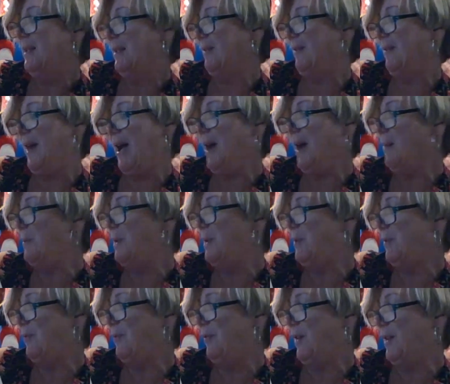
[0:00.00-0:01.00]
of how
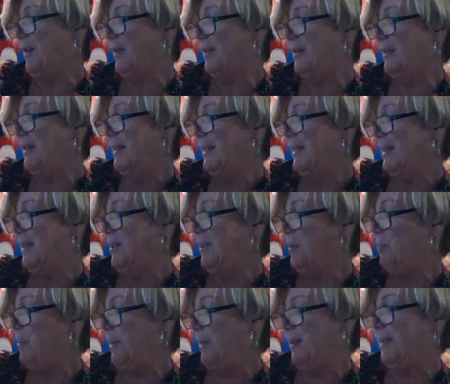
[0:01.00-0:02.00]
much fun it
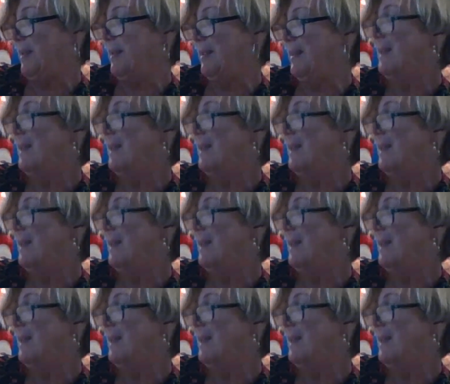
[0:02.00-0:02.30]
had been